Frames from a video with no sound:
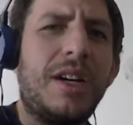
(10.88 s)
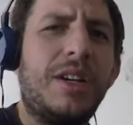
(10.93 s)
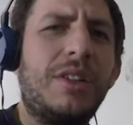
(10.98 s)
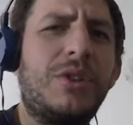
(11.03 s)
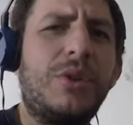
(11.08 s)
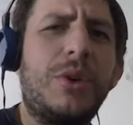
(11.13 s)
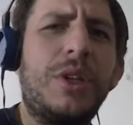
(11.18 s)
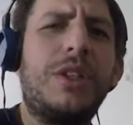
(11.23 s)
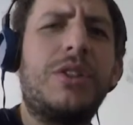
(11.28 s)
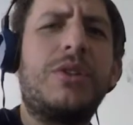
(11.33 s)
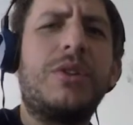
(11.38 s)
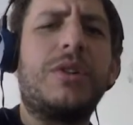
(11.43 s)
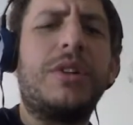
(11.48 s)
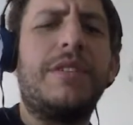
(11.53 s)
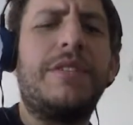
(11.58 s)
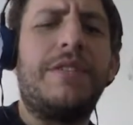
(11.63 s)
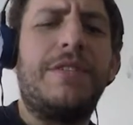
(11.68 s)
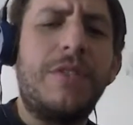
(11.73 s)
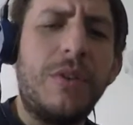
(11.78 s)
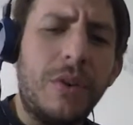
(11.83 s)
Toy Story
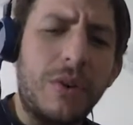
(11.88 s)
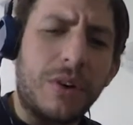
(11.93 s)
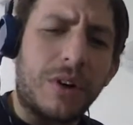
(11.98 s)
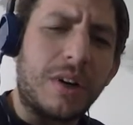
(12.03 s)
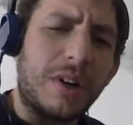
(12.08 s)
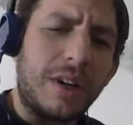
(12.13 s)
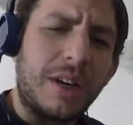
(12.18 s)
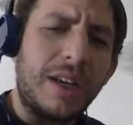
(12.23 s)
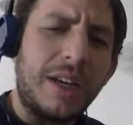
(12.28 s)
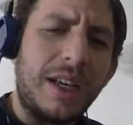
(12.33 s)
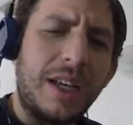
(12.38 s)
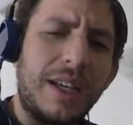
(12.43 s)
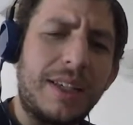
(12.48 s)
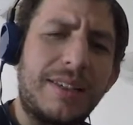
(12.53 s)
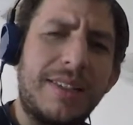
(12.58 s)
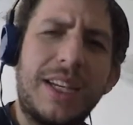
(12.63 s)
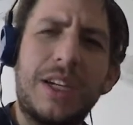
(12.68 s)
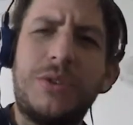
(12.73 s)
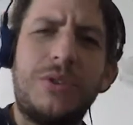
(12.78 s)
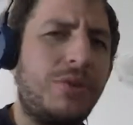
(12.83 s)
4 has
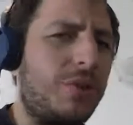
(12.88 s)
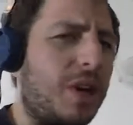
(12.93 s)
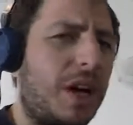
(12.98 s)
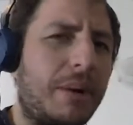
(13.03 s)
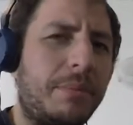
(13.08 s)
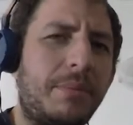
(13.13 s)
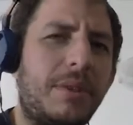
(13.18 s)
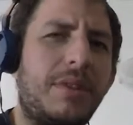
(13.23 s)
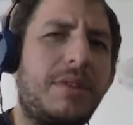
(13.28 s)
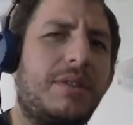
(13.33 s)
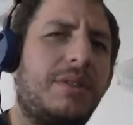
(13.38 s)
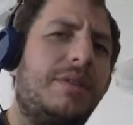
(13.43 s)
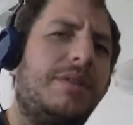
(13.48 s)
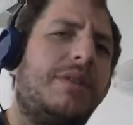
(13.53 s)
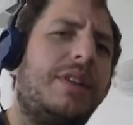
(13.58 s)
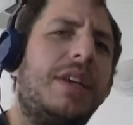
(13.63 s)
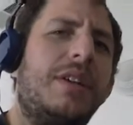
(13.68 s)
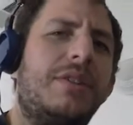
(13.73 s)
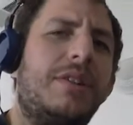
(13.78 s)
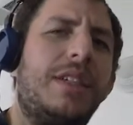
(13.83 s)
now dropped
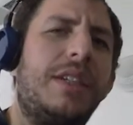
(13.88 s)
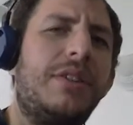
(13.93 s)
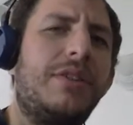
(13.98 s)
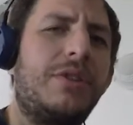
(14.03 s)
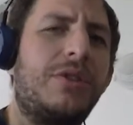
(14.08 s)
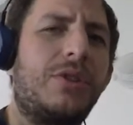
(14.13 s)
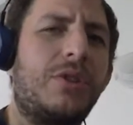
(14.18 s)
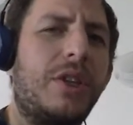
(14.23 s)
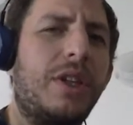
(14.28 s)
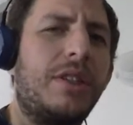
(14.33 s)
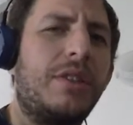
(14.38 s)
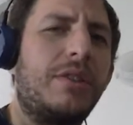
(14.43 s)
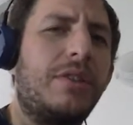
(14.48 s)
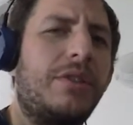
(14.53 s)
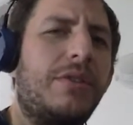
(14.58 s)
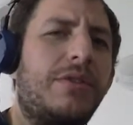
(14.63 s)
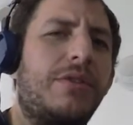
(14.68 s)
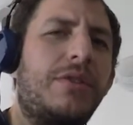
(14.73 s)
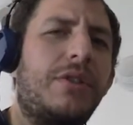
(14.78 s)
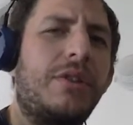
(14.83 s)
their teaser
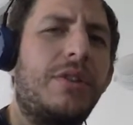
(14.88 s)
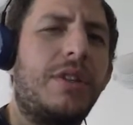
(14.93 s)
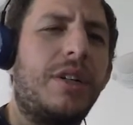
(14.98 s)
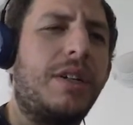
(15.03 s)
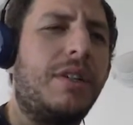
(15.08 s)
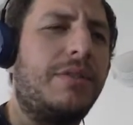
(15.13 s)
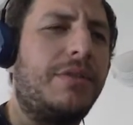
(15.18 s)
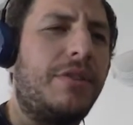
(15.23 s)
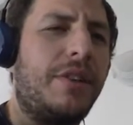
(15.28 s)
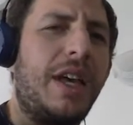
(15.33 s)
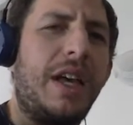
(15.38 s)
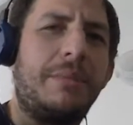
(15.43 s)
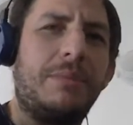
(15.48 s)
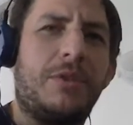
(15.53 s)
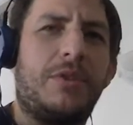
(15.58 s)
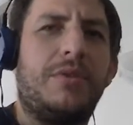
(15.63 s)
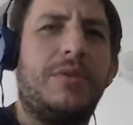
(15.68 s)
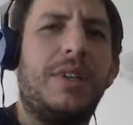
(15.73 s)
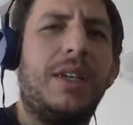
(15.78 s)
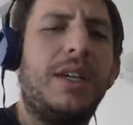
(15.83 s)
trailers for that
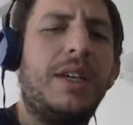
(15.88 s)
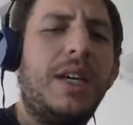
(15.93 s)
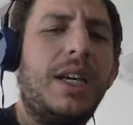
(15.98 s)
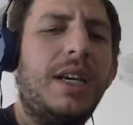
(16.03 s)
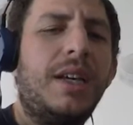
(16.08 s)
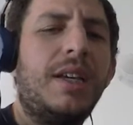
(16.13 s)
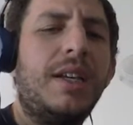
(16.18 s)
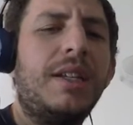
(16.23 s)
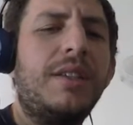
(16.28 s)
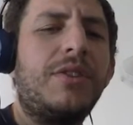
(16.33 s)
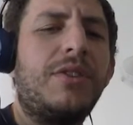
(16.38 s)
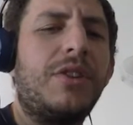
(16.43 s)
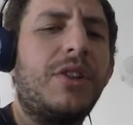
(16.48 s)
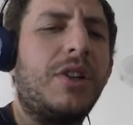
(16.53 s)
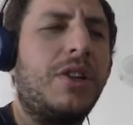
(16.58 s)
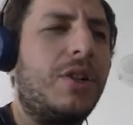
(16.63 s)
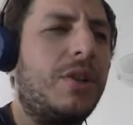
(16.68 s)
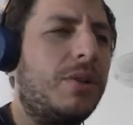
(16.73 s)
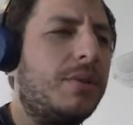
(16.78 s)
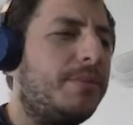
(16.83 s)
movie.
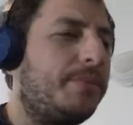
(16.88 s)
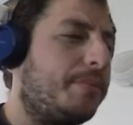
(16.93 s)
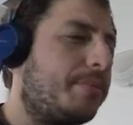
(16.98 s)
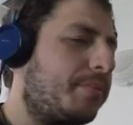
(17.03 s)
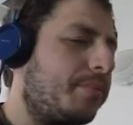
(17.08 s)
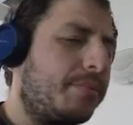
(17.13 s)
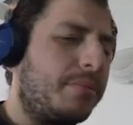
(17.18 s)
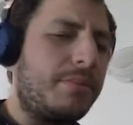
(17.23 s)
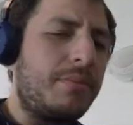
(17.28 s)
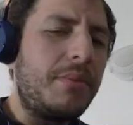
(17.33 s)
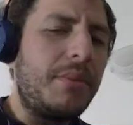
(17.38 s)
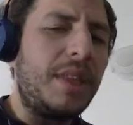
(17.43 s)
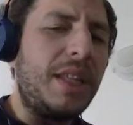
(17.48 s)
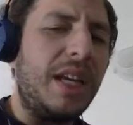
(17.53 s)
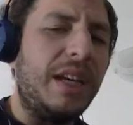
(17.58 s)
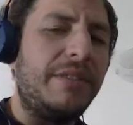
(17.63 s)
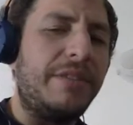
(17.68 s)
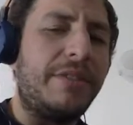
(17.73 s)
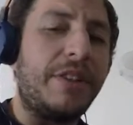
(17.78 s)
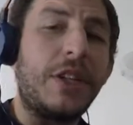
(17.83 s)
So
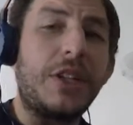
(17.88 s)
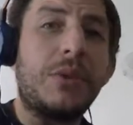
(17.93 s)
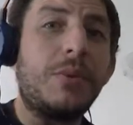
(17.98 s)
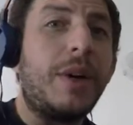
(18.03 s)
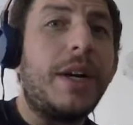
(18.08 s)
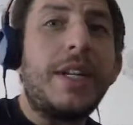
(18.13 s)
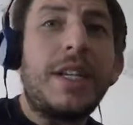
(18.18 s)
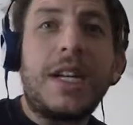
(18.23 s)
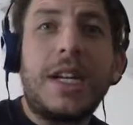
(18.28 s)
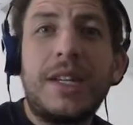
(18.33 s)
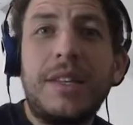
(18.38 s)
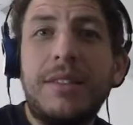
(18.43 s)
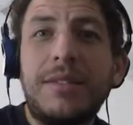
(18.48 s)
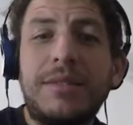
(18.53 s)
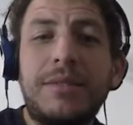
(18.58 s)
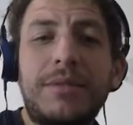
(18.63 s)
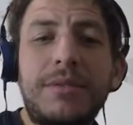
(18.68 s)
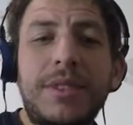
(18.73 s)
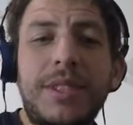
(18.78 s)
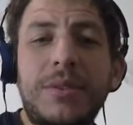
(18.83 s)
I figured why not,
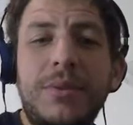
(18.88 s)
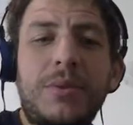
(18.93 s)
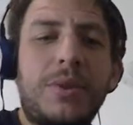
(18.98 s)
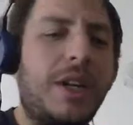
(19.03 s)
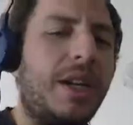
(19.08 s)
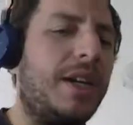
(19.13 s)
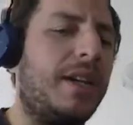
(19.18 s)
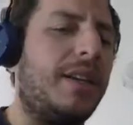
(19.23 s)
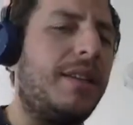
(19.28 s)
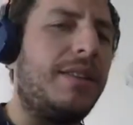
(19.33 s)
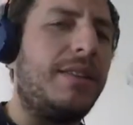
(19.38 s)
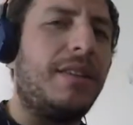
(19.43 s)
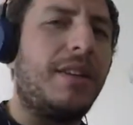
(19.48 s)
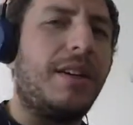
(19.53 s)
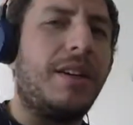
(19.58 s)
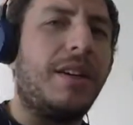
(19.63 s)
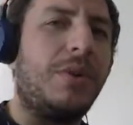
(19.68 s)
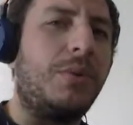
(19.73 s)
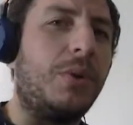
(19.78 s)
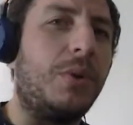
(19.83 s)
and
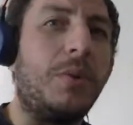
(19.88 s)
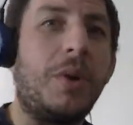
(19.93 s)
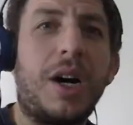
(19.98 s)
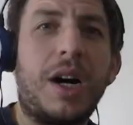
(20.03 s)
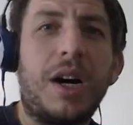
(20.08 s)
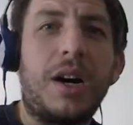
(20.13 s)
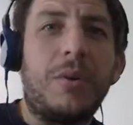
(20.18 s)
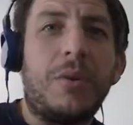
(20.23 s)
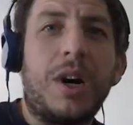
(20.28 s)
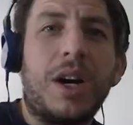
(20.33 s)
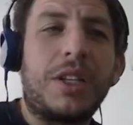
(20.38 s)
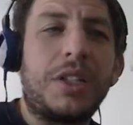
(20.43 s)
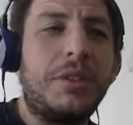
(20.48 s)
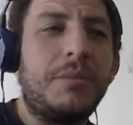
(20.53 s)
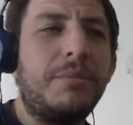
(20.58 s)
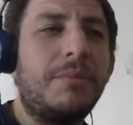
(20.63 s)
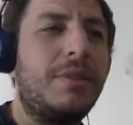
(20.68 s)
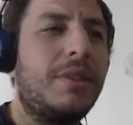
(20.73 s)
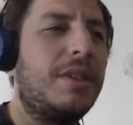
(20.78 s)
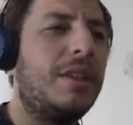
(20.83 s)
I'll watch
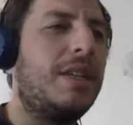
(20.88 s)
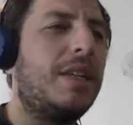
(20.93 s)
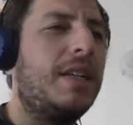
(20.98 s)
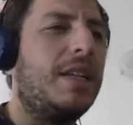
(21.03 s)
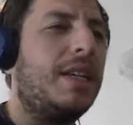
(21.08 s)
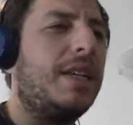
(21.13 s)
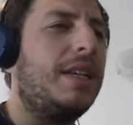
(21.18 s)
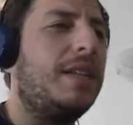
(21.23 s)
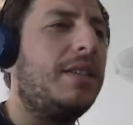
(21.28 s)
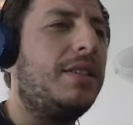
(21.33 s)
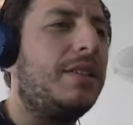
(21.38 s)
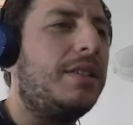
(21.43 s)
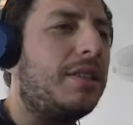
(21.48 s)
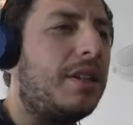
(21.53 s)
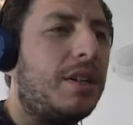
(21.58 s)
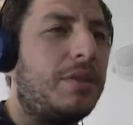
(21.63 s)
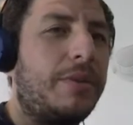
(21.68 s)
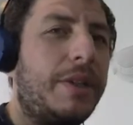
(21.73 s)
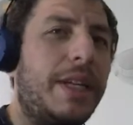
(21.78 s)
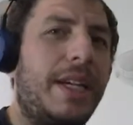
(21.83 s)
them, and
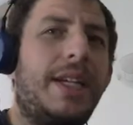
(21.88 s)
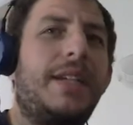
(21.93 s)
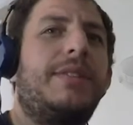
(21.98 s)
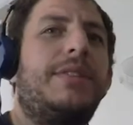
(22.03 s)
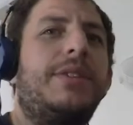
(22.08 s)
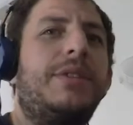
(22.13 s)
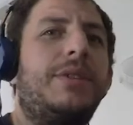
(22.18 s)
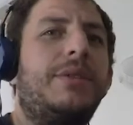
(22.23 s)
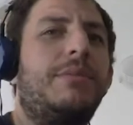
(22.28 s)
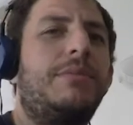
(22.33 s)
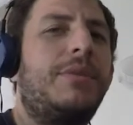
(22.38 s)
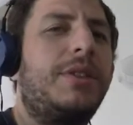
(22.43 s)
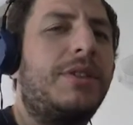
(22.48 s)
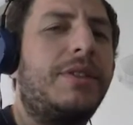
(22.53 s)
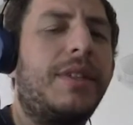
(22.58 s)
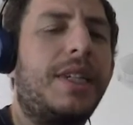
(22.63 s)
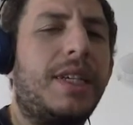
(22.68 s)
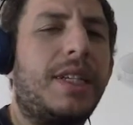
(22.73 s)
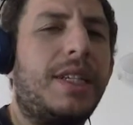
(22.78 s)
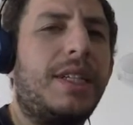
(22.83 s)
I'll react to them,
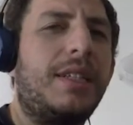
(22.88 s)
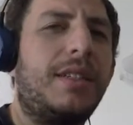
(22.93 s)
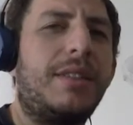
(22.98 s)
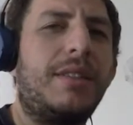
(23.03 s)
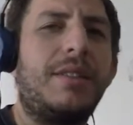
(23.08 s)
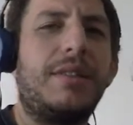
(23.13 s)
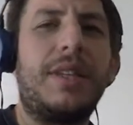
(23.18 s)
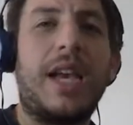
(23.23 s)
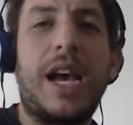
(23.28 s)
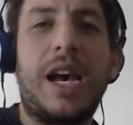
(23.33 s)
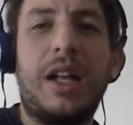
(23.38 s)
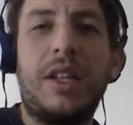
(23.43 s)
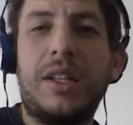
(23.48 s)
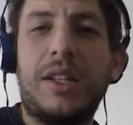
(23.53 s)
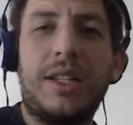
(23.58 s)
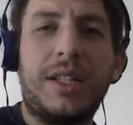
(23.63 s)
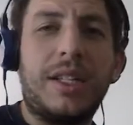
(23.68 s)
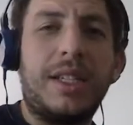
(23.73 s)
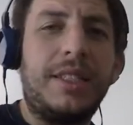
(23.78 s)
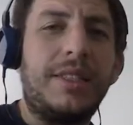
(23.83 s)
just like
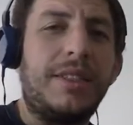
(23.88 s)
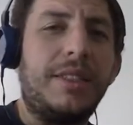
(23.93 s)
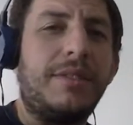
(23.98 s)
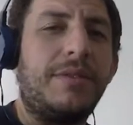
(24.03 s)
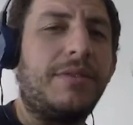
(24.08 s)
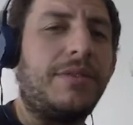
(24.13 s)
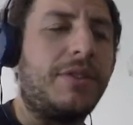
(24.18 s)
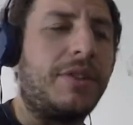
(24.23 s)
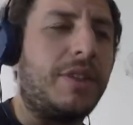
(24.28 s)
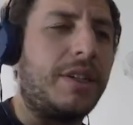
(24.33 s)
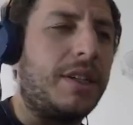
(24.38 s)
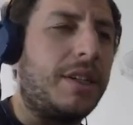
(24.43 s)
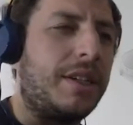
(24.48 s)
Alan and I did for